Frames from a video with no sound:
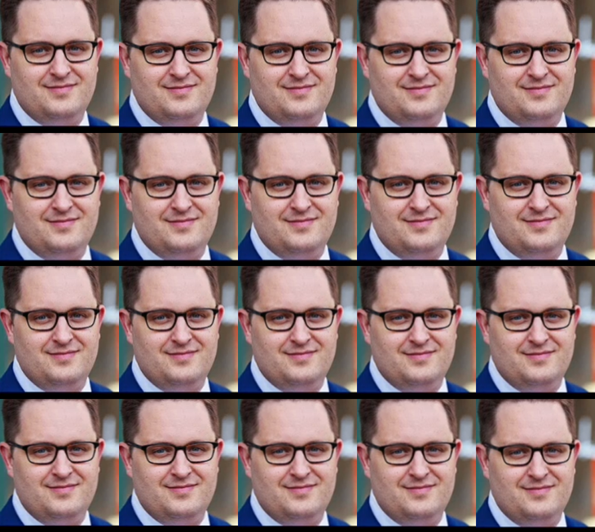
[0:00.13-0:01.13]

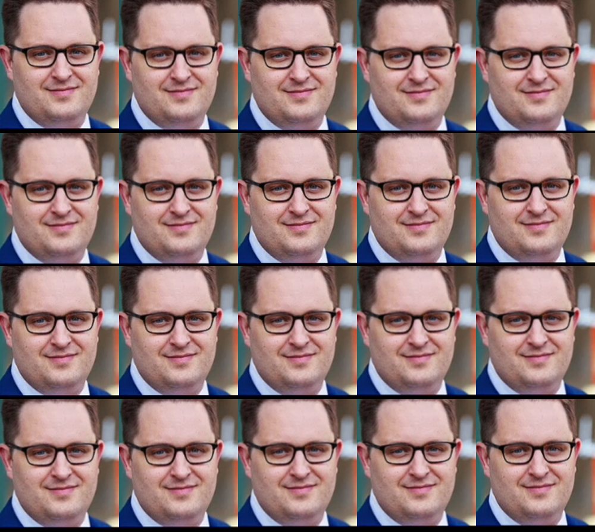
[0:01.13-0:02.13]

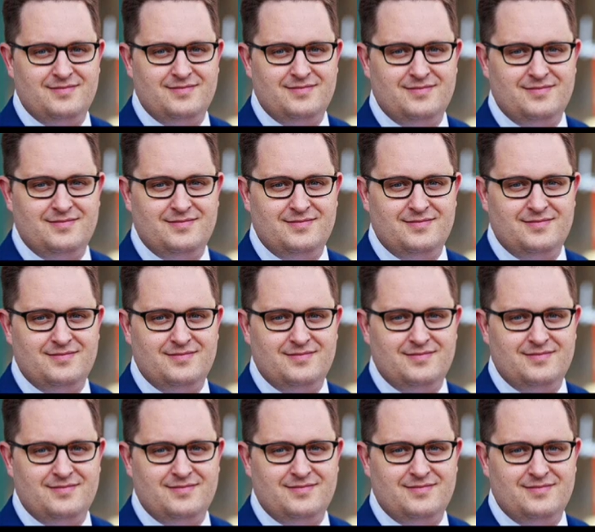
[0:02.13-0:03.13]

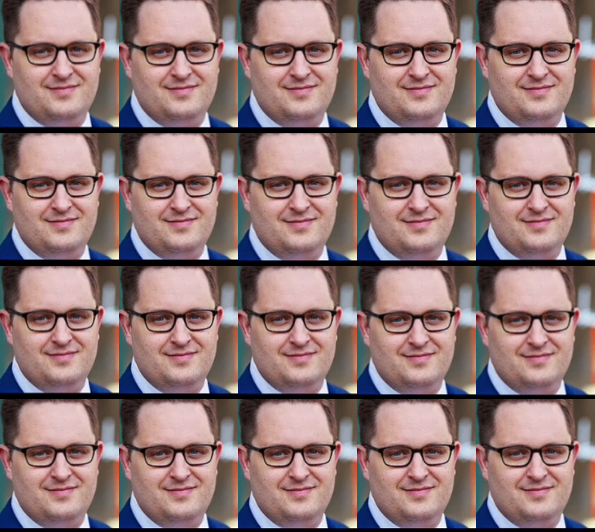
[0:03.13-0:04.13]

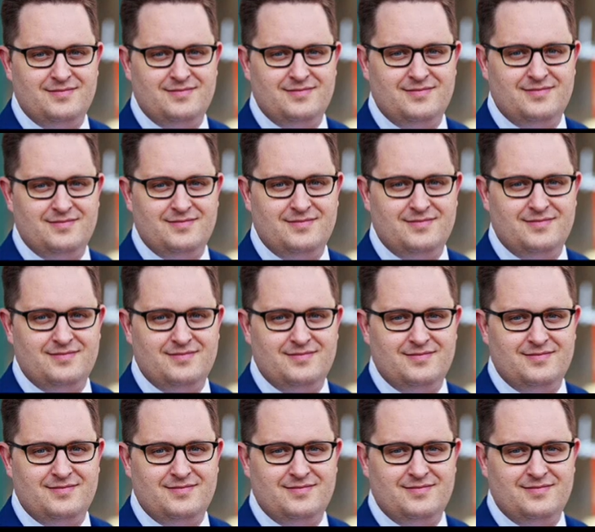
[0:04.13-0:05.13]

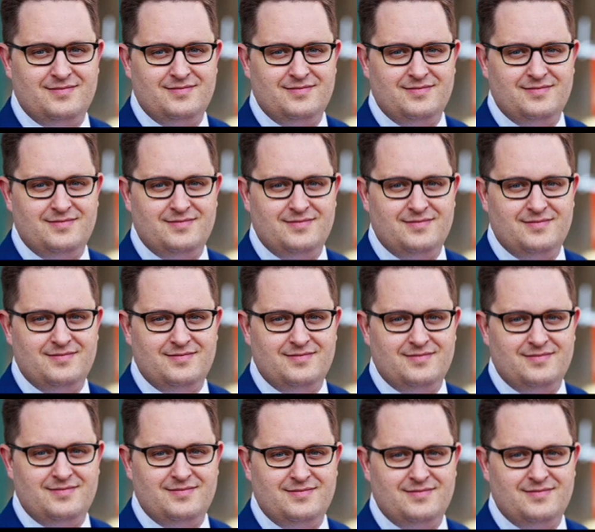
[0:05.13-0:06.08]
(not speaking)